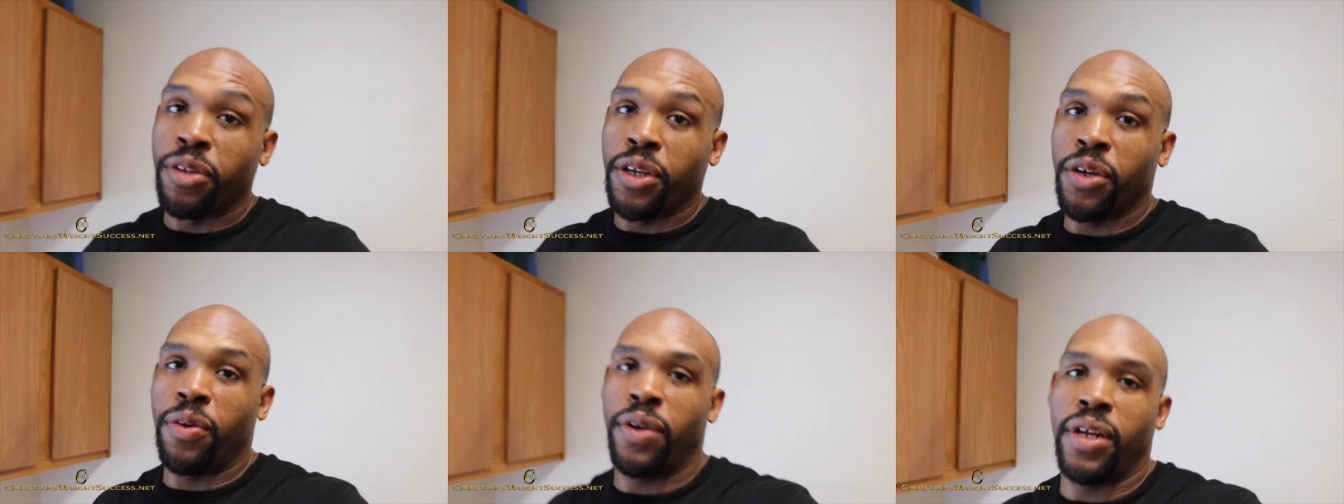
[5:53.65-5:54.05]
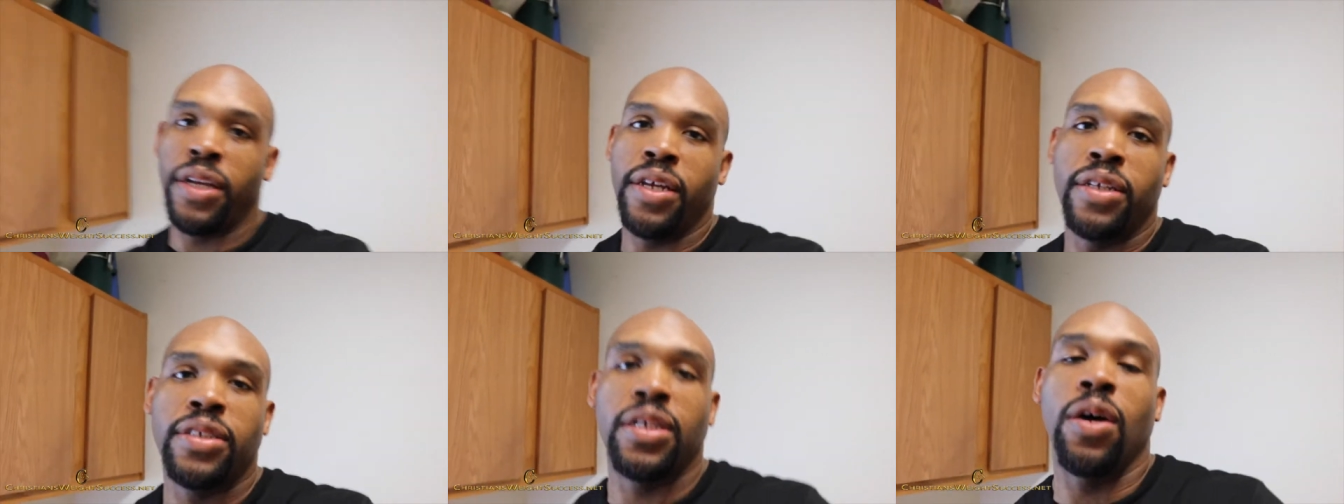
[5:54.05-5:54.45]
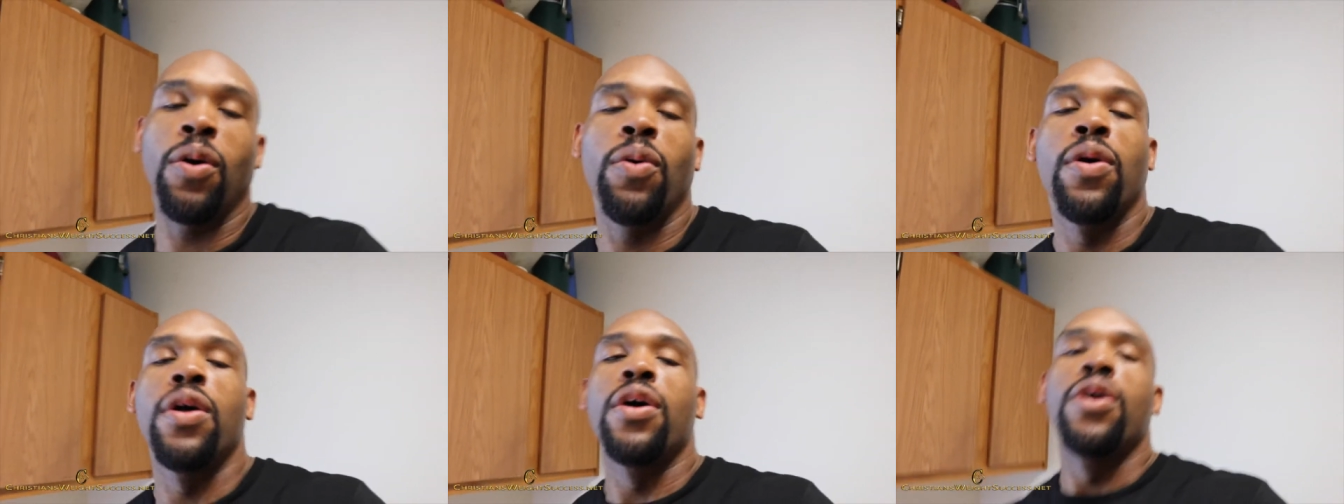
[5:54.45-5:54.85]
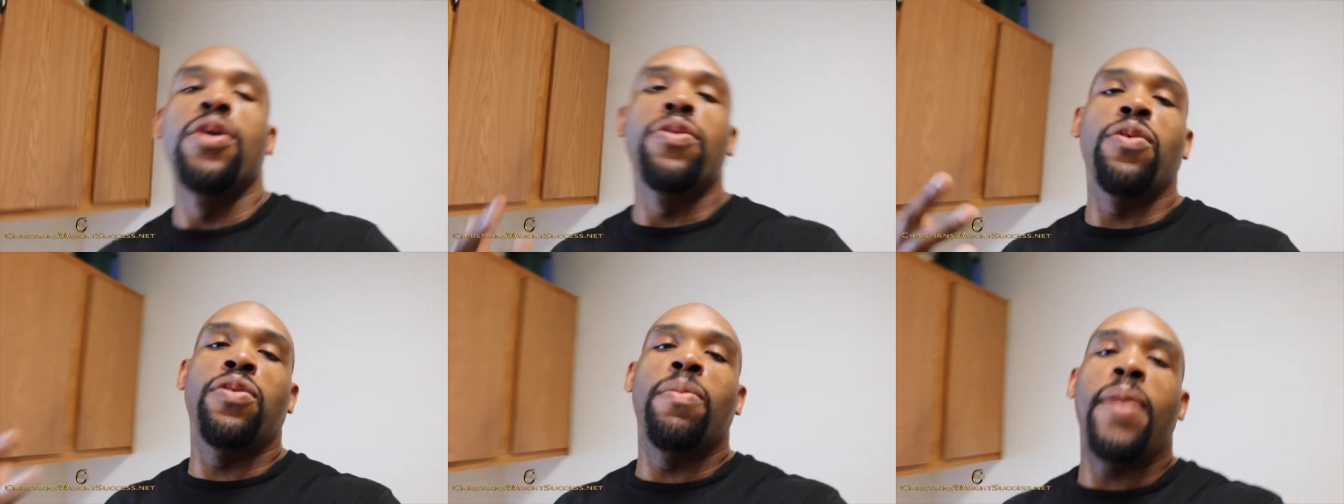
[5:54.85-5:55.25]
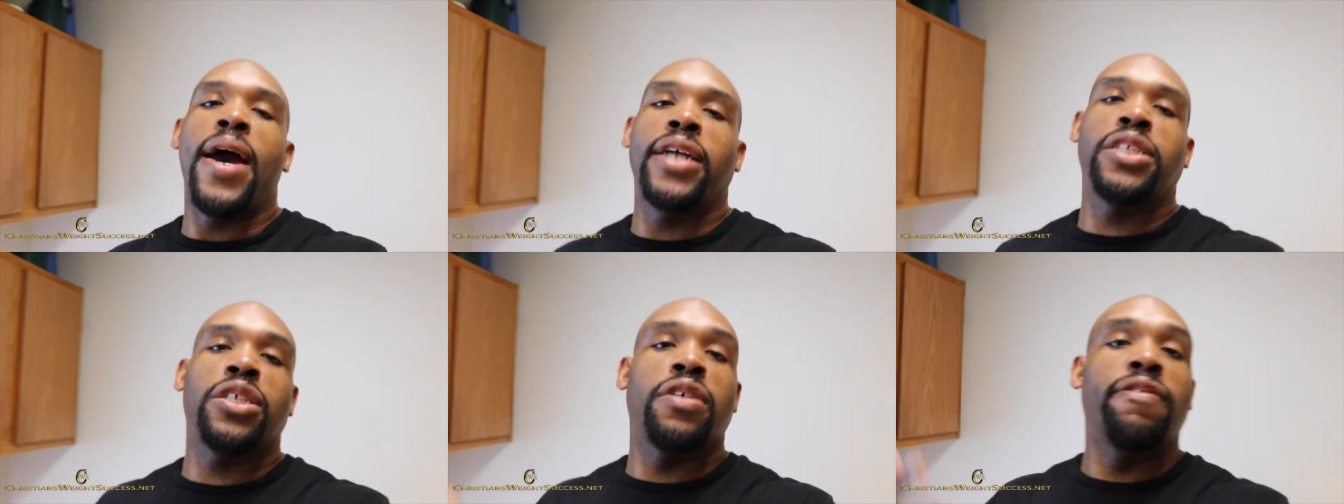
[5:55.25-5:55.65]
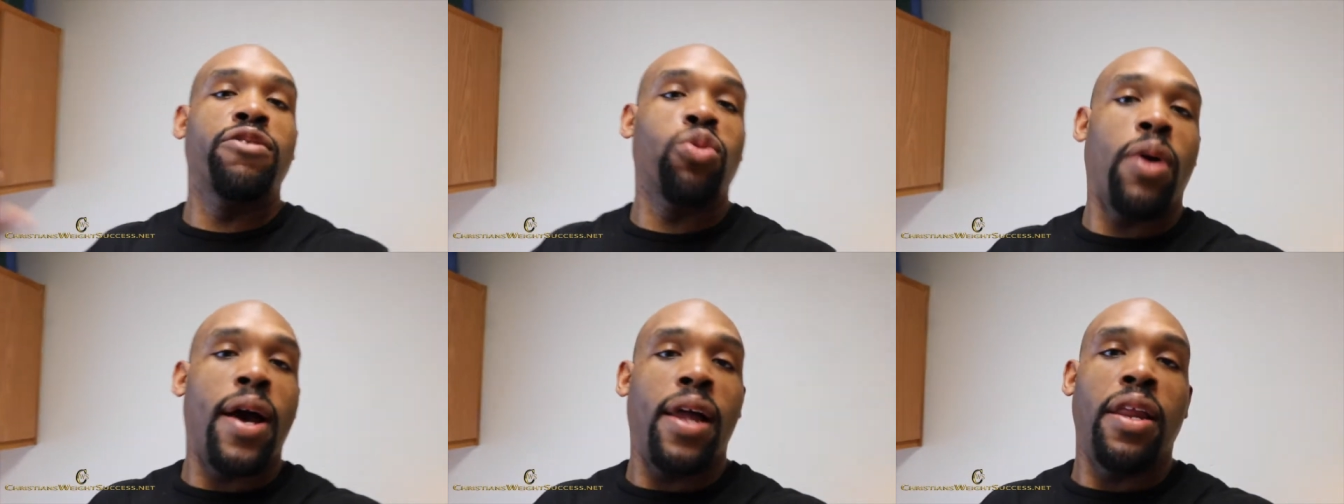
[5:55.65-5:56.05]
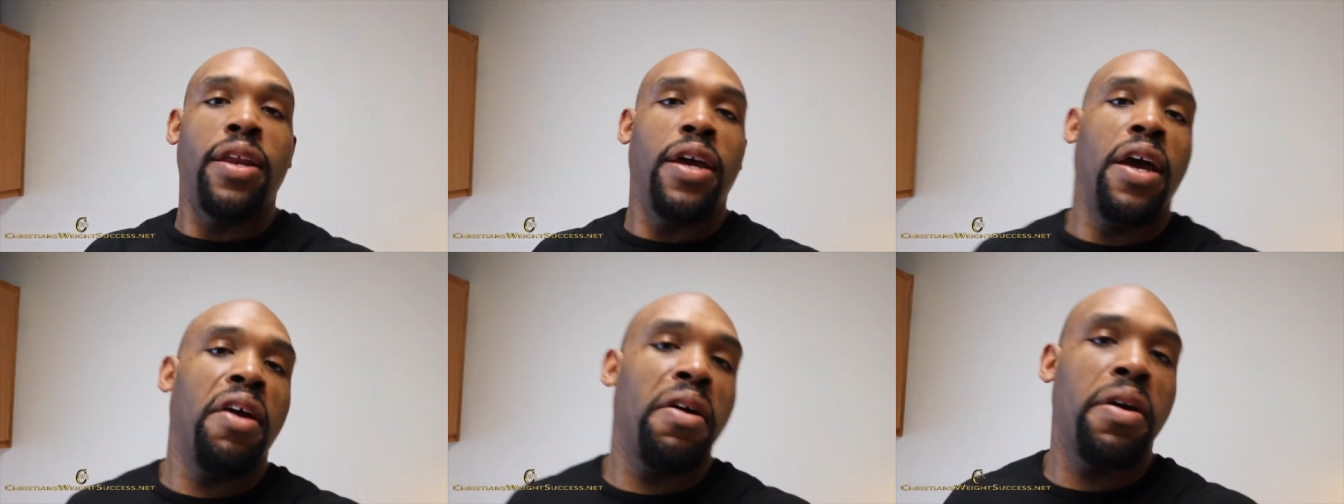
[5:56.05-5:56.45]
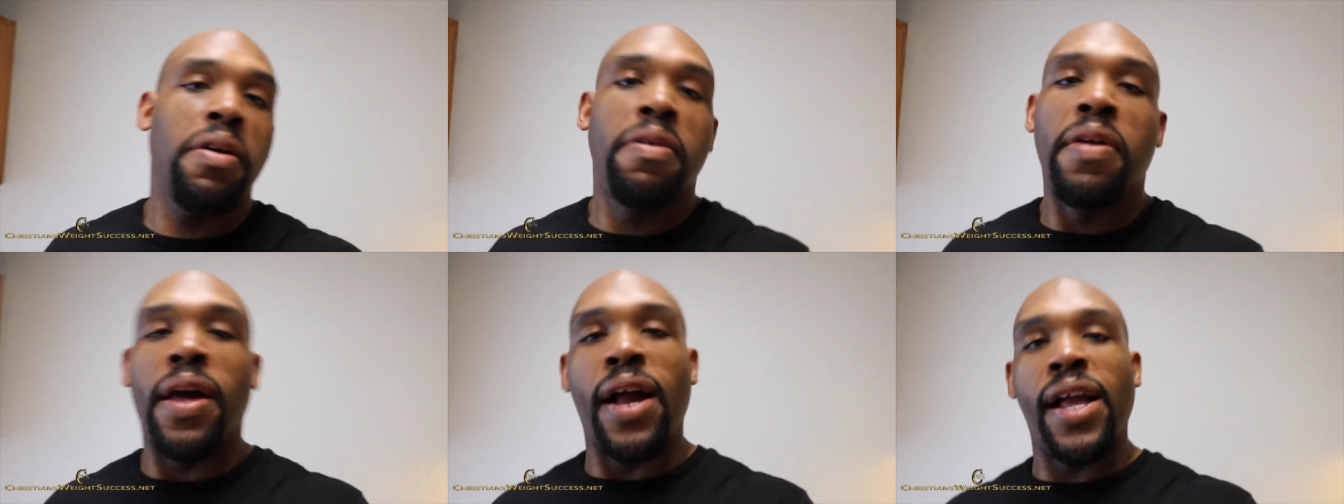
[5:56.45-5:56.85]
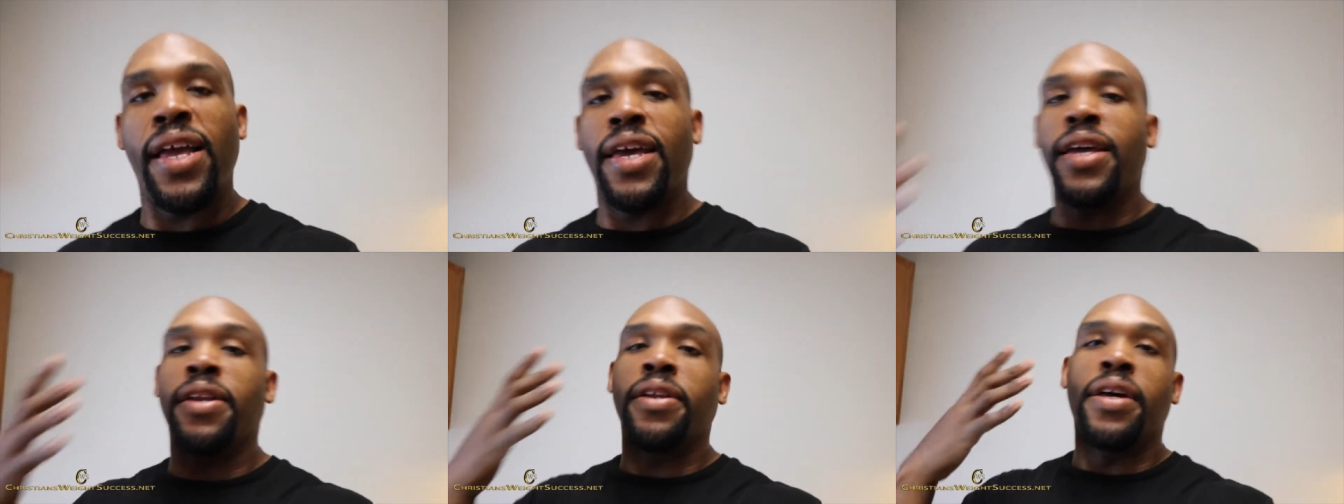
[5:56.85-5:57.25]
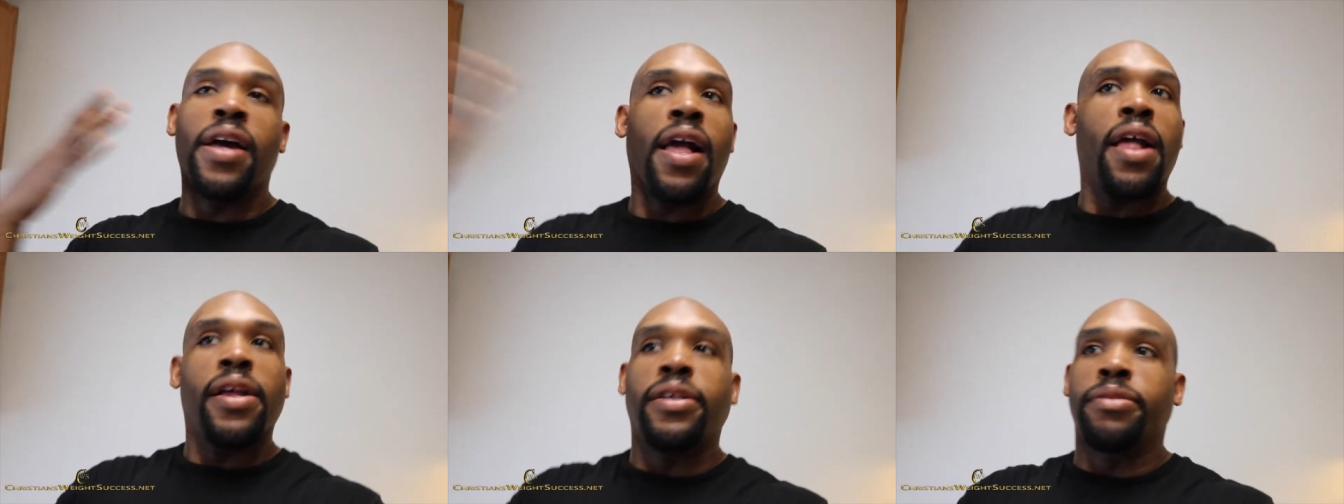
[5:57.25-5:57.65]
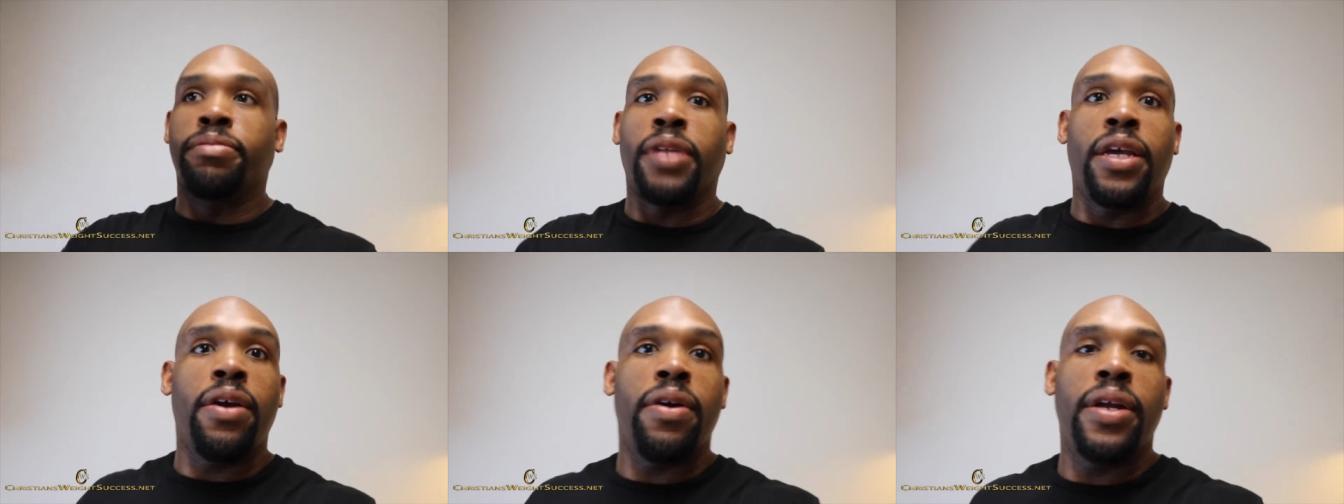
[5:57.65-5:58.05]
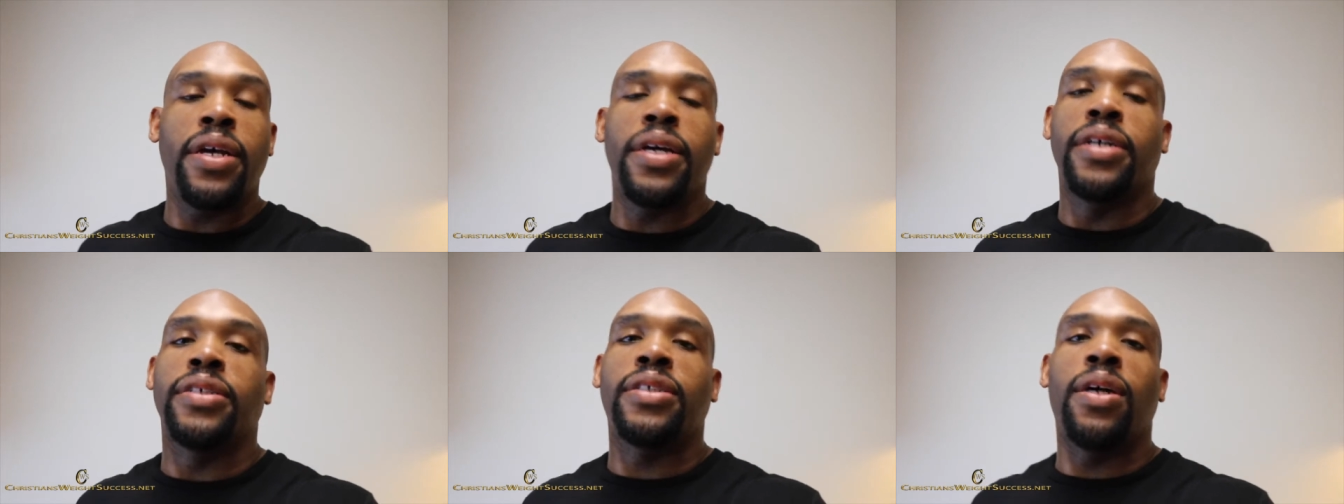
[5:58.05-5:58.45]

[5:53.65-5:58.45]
here it is. So, through the magic of trial and error, and here it is.